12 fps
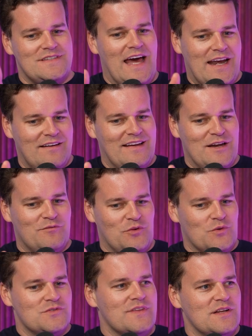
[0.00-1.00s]
that
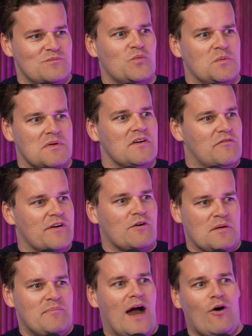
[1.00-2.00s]
influencer, that would be a
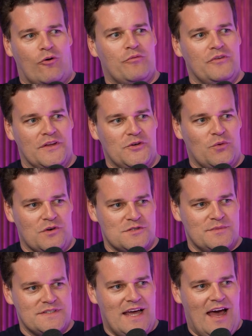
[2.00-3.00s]
very powerful
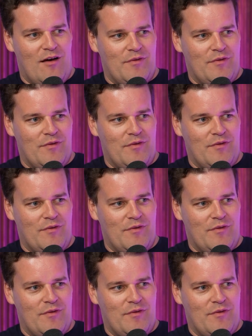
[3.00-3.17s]
endorsement to have.